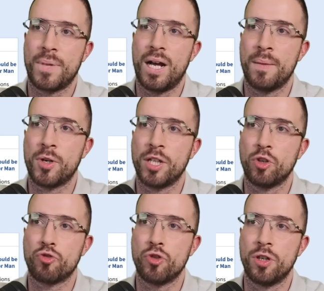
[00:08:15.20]
I'm going to
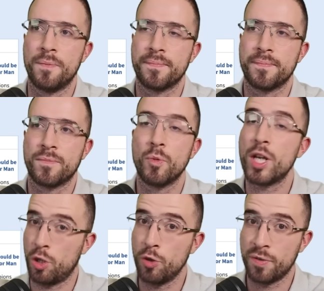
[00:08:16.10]
draw. We
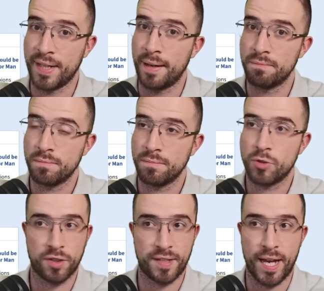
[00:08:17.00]
can lose that.
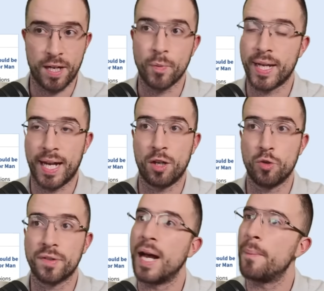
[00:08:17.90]
Just saying, we can
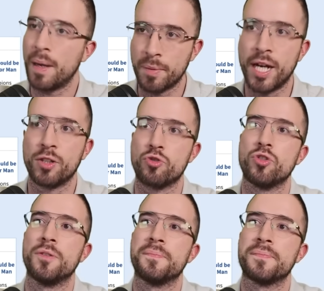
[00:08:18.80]
lose that, but I'm going to
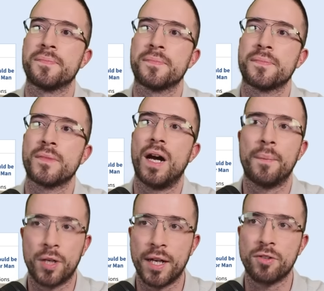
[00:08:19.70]
draw.
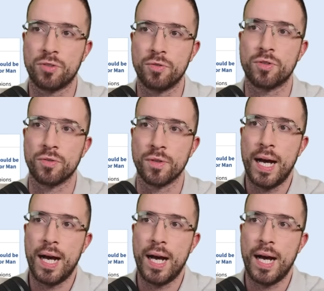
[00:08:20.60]
I'm going 2-2.